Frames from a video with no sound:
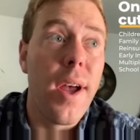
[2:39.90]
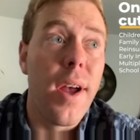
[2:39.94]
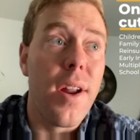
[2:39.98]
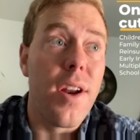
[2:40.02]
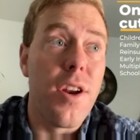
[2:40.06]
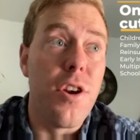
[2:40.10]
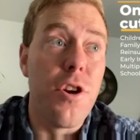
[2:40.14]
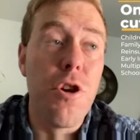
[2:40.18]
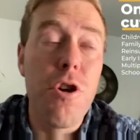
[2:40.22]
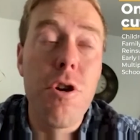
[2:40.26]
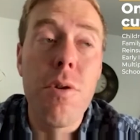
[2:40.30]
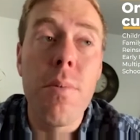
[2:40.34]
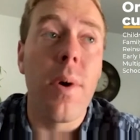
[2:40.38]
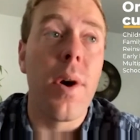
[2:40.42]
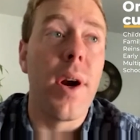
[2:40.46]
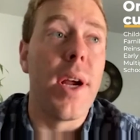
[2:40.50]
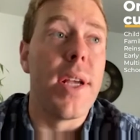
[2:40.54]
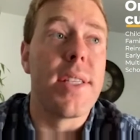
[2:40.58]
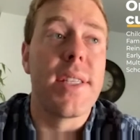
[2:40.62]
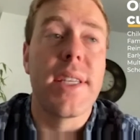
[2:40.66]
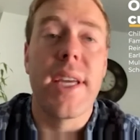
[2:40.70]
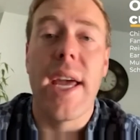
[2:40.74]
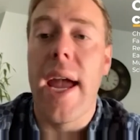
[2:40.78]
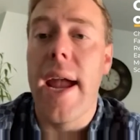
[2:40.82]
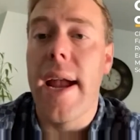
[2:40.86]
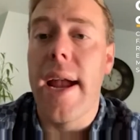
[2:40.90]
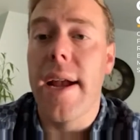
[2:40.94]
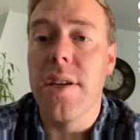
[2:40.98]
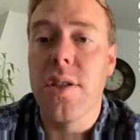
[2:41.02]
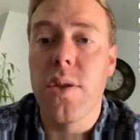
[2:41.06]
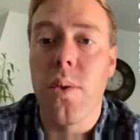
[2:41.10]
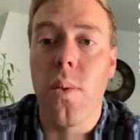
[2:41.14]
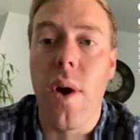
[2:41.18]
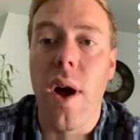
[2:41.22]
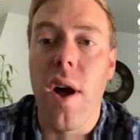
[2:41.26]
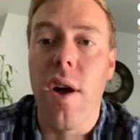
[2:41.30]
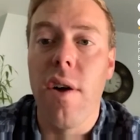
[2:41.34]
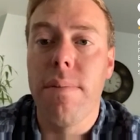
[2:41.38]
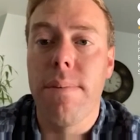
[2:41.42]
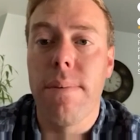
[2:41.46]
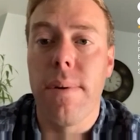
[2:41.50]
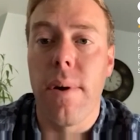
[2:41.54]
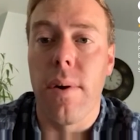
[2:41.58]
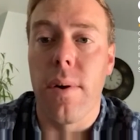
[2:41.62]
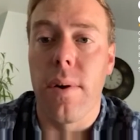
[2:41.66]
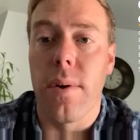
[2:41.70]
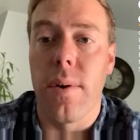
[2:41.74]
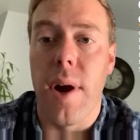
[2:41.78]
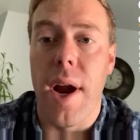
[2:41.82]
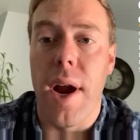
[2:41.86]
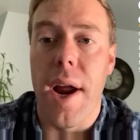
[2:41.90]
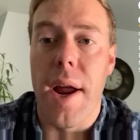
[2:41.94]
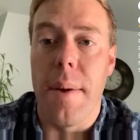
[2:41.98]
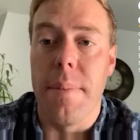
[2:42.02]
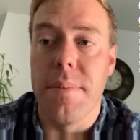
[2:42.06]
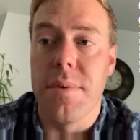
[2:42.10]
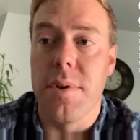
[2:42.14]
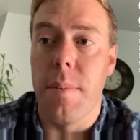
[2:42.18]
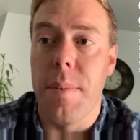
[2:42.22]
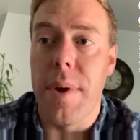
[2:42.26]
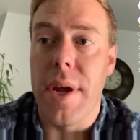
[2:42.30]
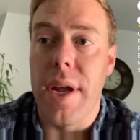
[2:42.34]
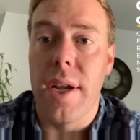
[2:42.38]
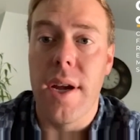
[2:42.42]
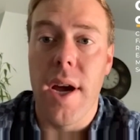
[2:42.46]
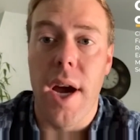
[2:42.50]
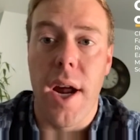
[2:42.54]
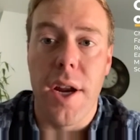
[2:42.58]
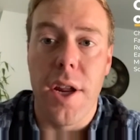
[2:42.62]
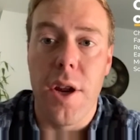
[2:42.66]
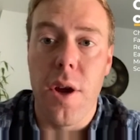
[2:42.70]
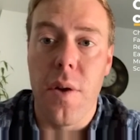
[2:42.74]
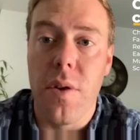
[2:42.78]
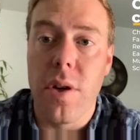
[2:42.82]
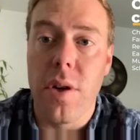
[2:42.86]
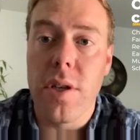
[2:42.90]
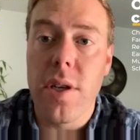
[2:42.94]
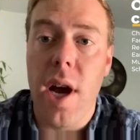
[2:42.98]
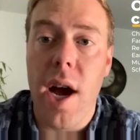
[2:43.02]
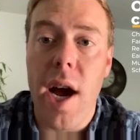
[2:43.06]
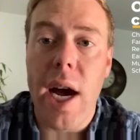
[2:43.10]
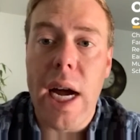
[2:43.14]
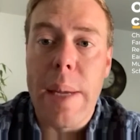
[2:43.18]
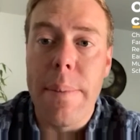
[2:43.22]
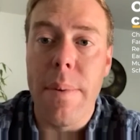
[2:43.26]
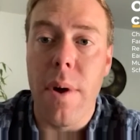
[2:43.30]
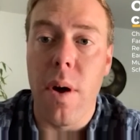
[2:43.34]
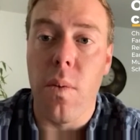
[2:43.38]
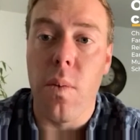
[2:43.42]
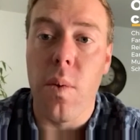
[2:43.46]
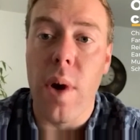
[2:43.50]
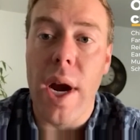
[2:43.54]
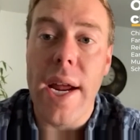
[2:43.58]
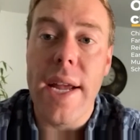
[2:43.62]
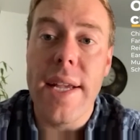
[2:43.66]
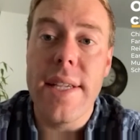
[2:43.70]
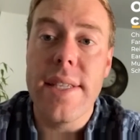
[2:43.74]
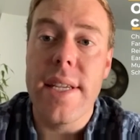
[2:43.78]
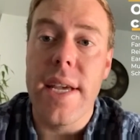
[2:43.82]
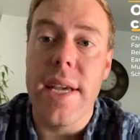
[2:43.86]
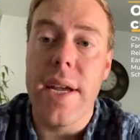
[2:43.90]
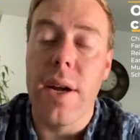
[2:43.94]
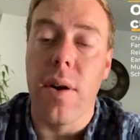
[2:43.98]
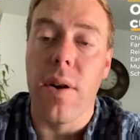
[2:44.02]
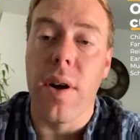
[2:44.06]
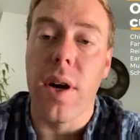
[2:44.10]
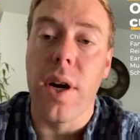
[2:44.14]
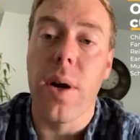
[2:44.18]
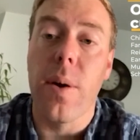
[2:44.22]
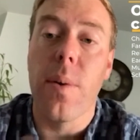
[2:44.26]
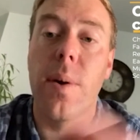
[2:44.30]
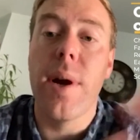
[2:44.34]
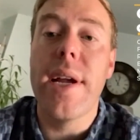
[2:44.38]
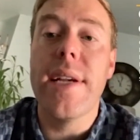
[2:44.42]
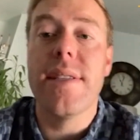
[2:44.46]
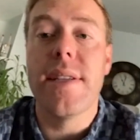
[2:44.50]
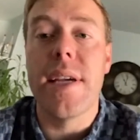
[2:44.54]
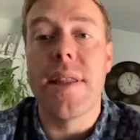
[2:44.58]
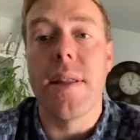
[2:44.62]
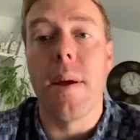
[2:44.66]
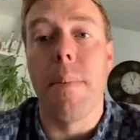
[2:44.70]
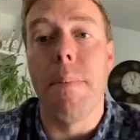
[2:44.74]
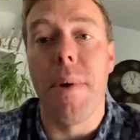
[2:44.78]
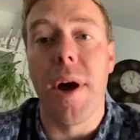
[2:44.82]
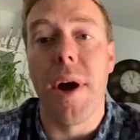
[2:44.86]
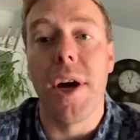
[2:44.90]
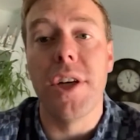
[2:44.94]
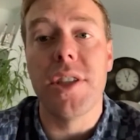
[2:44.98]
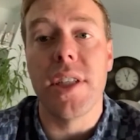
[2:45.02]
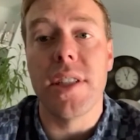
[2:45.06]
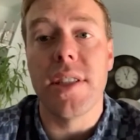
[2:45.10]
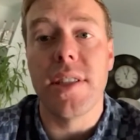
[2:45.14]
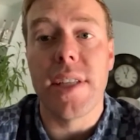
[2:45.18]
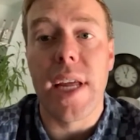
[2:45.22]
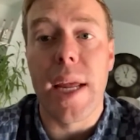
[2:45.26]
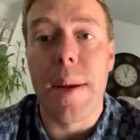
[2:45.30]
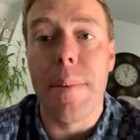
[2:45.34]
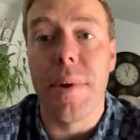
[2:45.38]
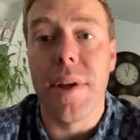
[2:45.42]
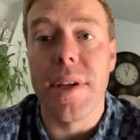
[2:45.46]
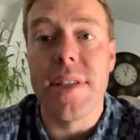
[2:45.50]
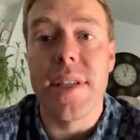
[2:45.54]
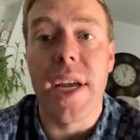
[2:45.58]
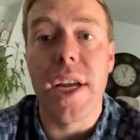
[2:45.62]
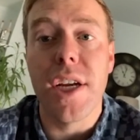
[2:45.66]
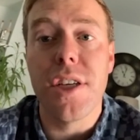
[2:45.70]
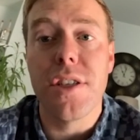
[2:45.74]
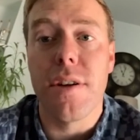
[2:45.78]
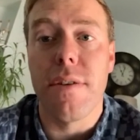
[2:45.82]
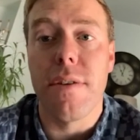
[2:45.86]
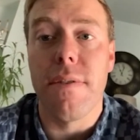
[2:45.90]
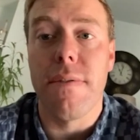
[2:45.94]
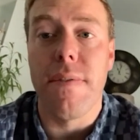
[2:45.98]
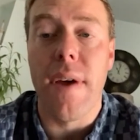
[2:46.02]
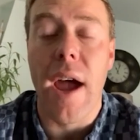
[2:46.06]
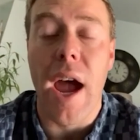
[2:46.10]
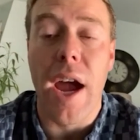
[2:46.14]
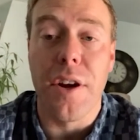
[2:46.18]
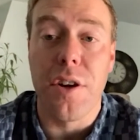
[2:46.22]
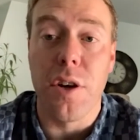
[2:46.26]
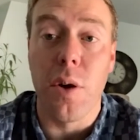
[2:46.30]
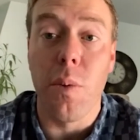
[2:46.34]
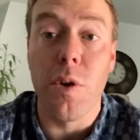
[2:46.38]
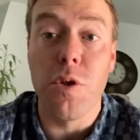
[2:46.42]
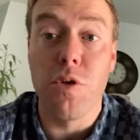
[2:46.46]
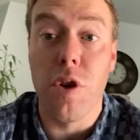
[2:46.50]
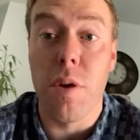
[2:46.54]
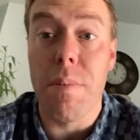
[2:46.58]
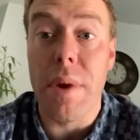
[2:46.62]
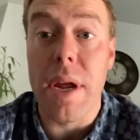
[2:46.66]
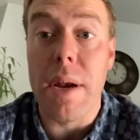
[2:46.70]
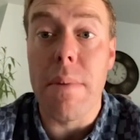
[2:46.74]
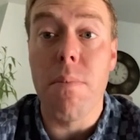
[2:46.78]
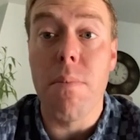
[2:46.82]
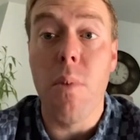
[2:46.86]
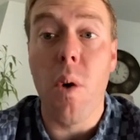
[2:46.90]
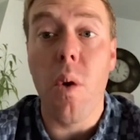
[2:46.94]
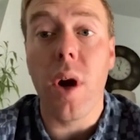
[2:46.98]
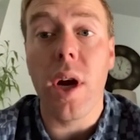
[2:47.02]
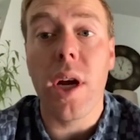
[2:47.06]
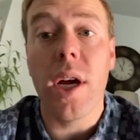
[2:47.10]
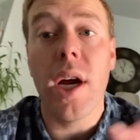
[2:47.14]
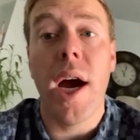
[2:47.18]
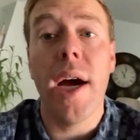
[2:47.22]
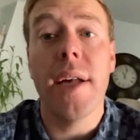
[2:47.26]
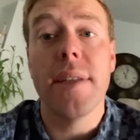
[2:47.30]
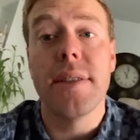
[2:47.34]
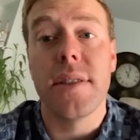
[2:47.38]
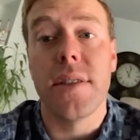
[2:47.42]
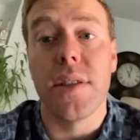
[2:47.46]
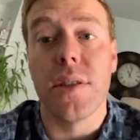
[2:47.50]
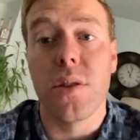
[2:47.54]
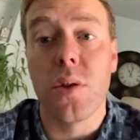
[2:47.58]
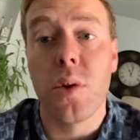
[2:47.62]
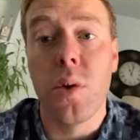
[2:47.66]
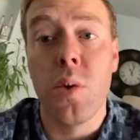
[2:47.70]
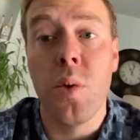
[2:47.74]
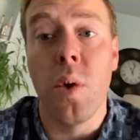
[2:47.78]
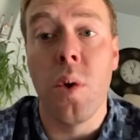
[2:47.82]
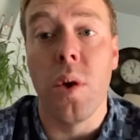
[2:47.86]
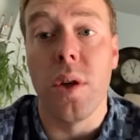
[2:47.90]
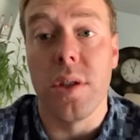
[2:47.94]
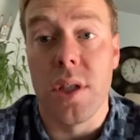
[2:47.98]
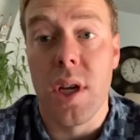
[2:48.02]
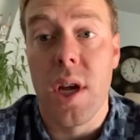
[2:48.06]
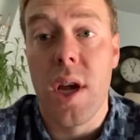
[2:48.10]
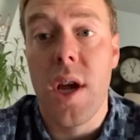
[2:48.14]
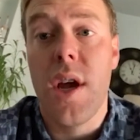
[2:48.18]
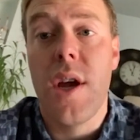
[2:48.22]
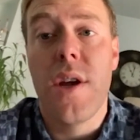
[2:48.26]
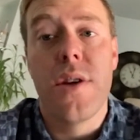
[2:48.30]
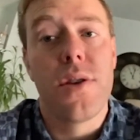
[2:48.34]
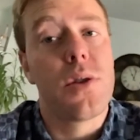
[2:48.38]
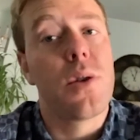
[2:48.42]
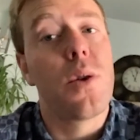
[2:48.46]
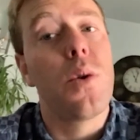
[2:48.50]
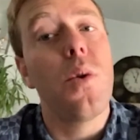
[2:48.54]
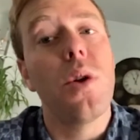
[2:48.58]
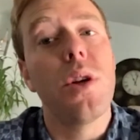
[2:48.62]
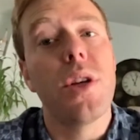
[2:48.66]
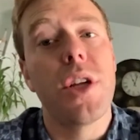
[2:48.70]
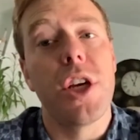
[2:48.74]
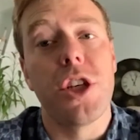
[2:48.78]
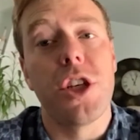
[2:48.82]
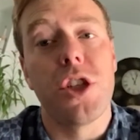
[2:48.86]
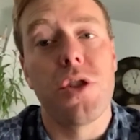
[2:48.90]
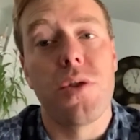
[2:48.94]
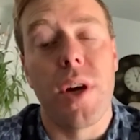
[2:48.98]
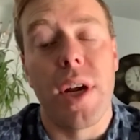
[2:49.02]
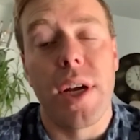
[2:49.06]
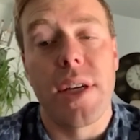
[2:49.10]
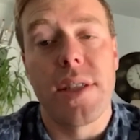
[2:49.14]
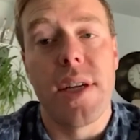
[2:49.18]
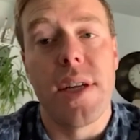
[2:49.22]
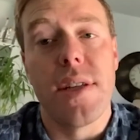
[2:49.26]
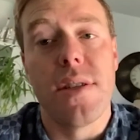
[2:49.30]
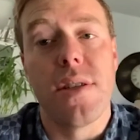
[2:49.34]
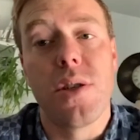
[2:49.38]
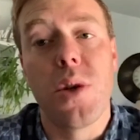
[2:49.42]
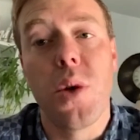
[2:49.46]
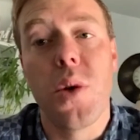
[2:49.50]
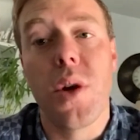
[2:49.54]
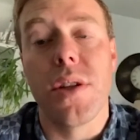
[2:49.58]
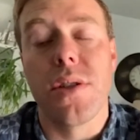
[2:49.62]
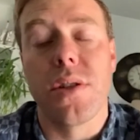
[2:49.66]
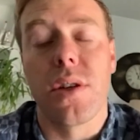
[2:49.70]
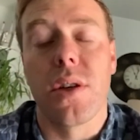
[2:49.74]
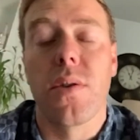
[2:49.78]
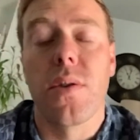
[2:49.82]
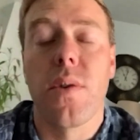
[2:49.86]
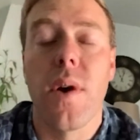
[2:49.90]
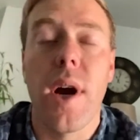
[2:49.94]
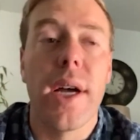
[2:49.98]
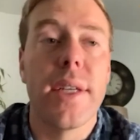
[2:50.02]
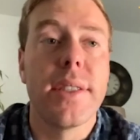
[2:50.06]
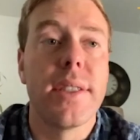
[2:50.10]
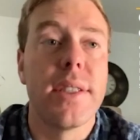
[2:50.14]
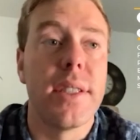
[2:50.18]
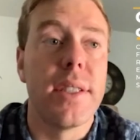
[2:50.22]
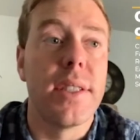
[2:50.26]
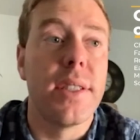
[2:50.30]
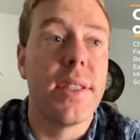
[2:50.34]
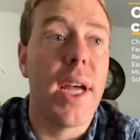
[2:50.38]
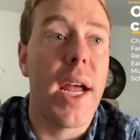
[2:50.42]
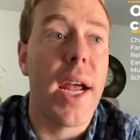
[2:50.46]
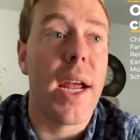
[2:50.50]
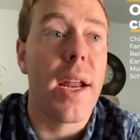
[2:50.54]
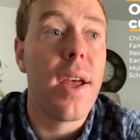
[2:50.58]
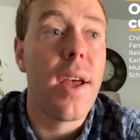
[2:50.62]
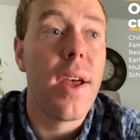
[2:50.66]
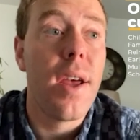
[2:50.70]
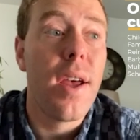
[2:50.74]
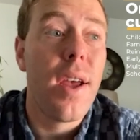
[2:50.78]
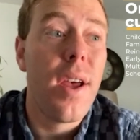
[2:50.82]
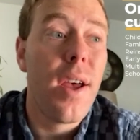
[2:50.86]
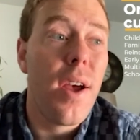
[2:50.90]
Numerous K-12 programs are being cut. You know, they're talking about raising or increasing the budget stabilization factor, which would mean more cuts to schools, school districts, and students across the state.